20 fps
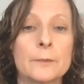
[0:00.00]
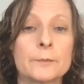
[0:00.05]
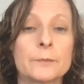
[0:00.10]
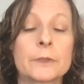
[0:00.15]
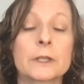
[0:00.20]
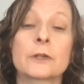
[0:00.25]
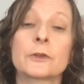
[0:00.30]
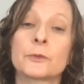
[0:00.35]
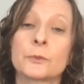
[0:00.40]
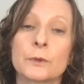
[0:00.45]

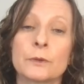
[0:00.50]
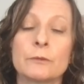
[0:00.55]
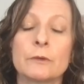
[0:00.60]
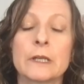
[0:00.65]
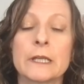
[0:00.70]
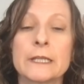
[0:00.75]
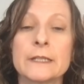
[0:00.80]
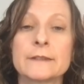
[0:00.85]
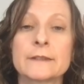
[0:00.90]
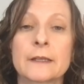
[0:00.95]
Because we're
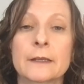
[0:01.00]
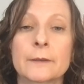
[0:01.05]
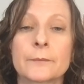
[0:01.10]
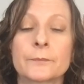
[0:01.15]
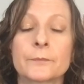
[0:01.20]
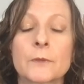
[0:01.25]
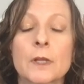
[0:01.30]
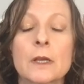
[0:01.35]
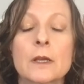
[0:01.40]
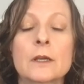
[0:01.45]
releasing.
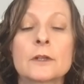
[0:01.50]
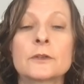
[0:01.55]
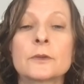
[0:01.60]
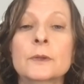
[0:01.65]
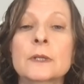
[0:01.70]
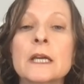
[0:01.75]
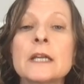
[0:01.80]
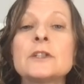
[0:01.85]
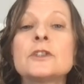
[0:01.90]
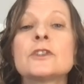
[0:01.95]
So
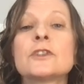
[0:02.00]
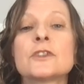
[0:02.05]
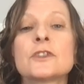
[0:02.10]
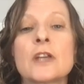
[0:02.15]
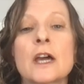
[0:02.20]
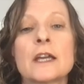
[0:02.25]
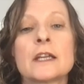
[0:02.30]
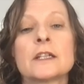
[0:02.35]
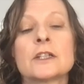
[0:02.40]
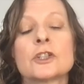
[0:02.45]
again, just
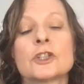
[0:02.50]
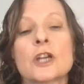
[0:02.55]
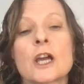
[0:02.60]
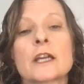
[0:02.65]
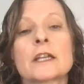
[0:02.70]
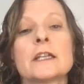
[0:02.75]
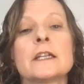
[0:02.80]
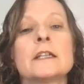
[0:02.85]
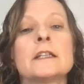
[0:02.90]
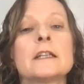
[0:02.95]
take a
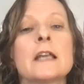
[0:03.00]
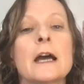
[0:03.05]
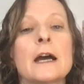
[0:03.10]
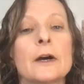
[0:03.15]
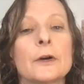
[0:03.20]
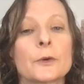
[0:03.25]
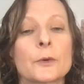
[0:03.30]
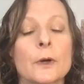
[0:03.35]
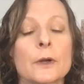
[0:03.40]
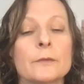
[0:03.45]
check in.
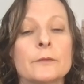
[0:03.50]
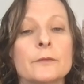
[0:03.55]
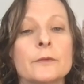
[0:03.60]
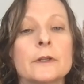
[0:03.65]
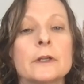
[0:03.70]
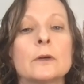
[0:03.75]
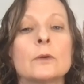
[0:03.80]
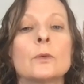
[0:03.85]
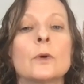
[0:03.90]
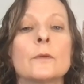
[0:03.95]
How do I
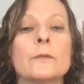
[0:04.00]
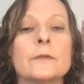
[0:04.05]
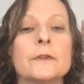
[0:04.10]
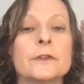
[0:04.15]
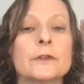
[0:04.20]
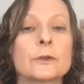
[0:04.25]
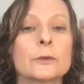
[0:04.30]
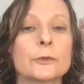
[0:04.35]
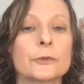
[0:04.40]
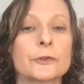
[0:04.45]
feel? What
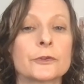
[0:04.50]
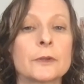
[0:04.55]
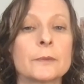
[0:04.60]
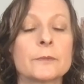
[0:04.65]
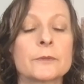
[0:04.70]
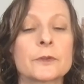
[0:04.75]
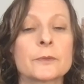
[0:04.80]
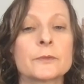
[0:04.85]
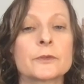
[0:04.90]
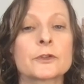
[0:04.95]
physical
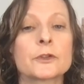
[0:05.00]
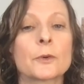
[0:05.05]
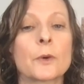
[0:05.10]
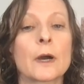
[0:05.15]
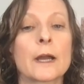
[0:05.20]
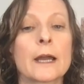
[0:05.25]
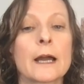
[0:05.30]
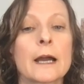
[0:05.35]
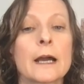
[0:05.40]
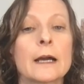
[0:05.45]
symptoms do
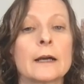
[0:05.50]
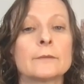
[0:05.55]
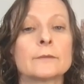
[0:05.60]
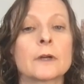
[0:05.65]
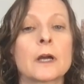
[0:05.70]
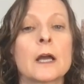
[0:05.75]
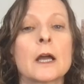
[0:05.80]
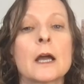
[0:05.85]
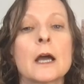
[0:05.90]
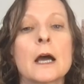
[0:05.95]
I have?
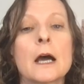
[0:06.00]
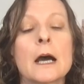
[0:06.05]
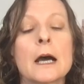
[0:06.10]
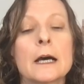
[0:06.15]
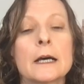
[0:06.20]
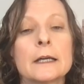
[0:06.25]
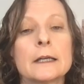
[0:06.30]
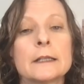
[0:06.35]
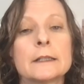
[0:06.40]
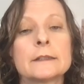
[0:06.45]

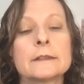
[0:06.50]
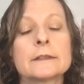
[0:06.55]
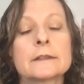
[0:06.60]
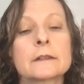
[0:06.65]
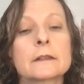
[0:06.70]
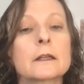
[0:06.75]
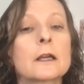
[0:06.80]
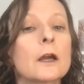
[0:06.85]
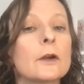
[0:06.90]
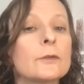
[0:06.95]

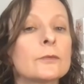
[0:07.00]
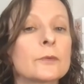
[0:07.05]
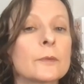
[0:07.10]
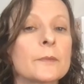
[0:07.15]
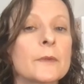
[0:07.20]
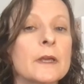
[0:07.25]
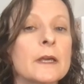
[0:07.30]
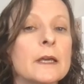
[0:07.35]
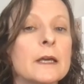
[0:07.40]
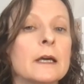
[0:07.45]
And go
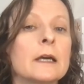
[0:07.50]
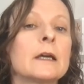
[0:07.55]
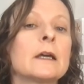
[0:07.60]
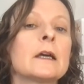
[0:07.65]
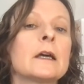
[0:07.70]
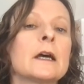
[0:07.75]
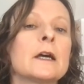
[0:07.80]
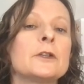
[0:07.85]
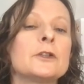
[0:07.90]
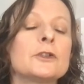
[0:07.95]
from there.
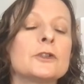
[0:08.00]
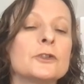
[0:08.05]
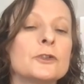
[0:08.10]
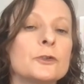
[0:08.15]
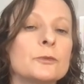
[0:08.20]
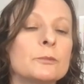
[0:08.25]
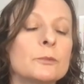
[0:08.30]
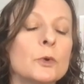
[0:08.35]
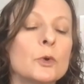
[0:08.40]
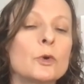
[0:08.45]
And you can
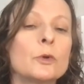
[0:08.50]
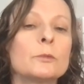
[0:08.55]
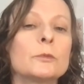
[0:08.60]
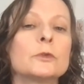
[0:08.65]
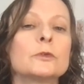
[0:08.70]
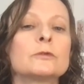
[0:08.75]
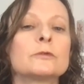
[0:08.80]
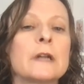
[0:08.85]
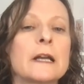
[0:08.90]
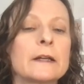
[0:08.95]
do more and
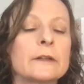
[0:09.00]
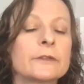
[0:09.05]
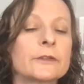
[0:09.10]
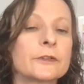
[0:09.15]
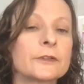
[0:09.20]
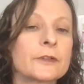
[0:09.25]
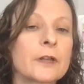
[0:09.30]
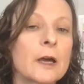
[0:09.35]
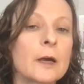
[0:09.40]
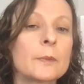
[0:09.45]
more rounds
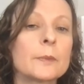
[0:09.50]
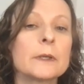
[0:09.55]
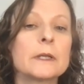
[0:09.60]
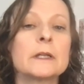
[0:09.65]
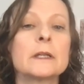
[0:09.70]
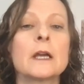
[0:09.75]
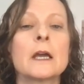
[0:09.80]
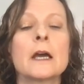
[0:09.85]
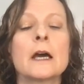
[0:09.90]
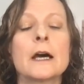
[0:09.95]
of
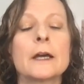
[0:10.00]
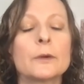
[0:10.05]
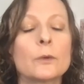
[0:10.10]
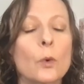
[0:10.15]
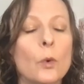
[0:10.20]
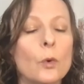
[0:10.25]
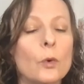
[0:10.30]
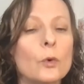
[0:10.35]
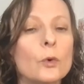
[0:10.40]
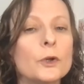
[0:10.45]
tapping, and
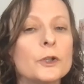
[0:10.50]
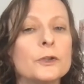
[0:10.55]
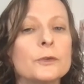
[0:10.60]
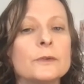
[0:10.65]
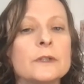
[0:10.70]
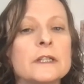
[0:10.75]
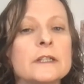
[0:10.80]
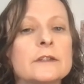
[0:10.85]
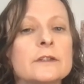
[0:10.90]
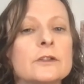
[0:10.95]
all you
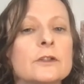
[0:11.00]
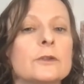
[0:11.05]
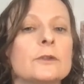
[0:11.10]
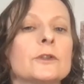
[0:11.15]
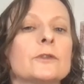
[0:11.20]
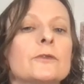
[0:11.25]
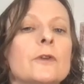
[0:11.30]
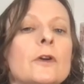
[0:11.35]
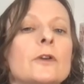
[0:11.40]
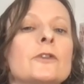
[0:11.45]
need to do
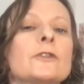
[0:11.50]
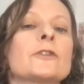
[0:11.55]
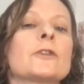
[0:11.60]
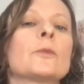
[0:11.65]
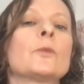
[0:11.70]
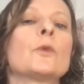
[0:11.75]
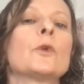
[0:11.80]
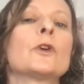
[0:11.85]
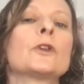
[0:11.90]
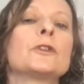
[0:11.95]
is focus
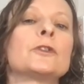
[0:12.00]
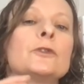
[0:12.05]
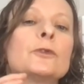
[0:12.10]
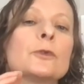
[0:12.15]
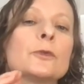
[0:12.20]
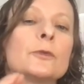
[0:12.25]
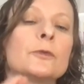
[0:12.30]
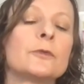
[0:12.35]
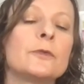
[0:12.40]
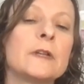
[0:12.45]
on what
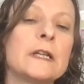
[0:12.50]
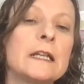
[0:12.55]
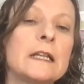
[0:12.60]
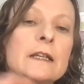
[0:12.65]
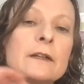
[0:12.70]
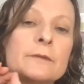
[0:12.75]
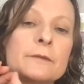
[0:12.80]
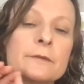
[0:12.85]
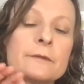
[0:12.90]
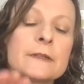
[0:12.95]
you're
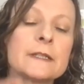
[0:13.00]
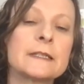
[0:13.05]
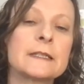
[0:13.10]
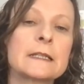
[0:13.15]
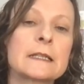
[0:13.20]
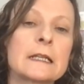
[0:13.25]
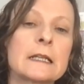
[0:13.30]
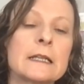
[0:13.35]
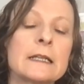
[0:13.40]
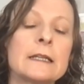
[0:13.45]
feeling
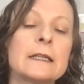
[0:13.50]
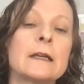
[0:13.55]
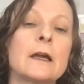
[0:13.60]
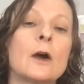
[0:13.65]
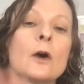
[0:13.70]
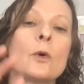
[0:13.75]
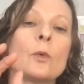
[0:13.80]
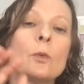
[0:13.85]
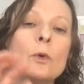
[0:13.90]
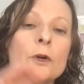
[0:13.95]
physically,
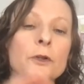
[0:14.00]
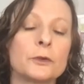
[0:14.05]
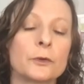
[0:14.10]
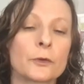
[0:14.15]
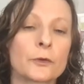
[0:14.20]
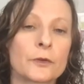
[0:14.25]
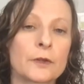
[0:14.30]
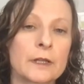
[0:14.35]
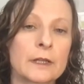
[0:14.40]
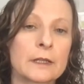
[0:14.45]
what you're
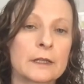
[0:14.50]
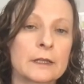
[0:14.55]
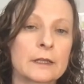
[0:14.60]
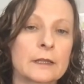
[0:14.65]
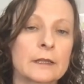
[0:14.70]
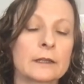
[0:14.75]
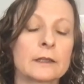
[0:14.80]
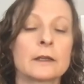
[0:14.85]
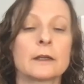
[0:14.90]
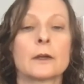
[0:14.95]

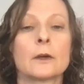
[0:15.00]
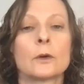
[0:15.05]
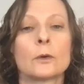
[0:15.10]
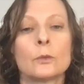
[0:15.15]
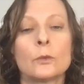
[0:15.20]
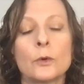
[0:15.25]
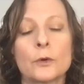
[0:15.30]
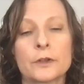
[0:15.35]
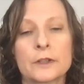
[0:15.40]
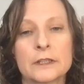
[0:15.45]
thinking,
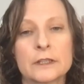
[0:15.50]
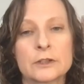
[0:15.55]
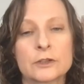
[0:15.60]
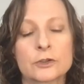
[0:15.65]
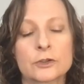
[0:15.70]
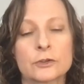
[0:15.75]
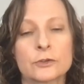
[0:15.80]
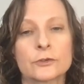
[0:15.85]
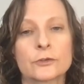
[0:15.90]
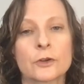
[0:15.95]
what the
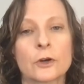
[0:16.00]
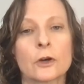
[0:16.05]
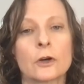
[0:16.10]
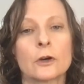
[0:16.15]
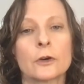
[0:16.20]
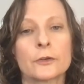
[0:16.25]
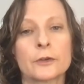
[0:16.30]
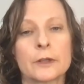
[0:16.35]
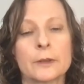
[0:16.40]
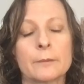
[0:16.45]
issues
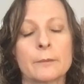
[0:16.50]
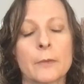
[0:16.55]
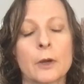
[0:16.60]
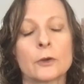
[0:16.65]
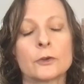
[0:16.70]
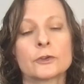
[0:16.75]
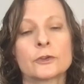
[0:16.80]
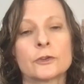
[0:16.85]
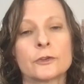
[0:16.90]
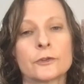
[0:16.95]
are, the
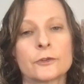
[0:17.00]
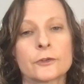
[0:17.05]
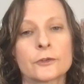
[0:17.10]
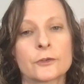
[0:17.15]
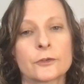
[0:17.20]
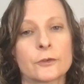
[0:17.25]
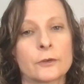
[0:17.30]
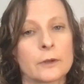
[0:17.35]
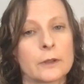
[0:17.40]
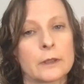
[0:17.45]

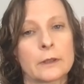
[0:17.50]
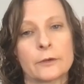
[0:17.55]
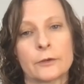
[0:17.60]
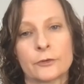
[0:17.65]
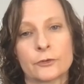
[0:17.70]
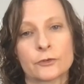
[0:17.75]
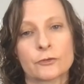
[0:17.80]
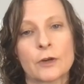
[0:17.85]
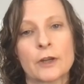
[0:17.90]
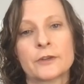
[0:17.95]
emotions, the
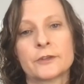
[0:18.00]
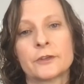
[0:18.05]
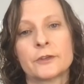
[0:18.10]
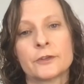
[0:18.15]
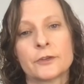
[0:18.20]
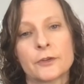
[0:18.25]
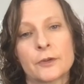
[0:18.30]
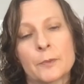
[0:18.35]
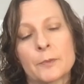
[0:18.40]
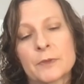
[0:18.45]

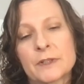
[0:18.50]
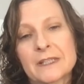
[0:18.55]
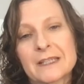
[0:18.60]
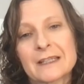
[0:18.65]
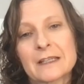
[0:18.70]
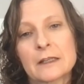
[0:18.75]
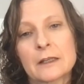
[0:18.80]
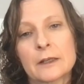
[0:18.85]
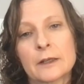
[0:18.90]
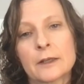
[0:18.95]
stresses, the
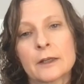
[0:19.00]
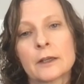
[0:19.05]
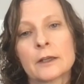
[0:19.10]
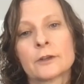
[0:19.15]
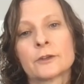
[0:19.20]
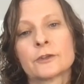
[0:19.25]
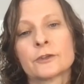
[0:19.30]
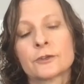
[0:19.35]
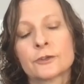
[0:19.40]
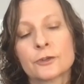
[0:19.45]
particular
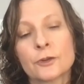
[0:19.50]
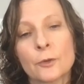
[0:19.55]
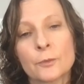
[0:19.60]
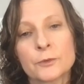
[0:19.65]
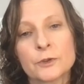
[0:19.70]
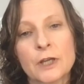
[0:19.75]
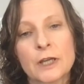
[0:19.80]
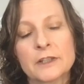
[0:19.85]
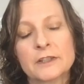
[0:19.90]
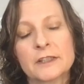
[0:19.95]

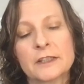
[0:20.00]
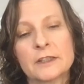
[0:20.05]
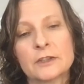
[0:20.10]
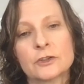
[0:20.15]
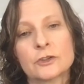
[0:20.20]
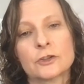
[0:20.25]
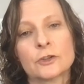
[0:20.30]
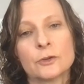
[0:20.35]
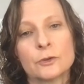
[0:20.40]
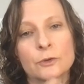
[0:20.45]
subject
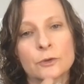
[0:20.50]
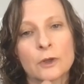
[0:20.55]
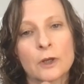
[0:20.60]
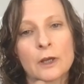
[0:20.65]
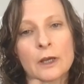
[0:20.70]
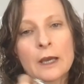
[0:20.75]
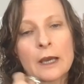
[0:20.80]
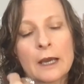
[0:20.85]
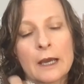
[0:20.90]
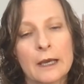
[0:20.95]
issue,
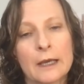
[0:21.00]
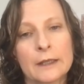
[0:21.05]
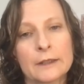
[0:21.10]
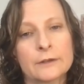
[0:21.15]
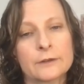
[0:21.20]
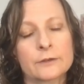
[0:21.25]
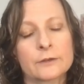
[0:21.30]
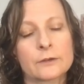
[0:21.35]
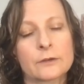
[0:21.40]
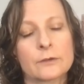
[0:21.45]

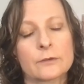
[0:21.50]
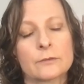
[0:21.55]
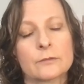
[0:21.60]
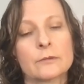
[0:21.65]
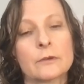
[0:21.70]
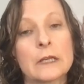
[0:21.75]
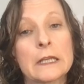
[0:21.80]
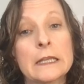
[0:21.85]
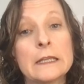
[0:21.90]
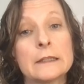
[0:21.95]
and
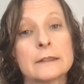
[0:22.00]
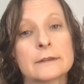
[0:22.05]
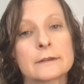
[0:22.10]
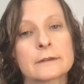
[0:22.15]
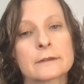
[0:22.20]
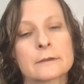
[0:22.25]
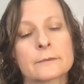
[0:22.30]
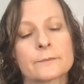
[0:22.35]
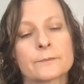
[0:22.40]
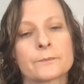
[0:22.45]

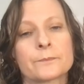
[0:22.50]
release.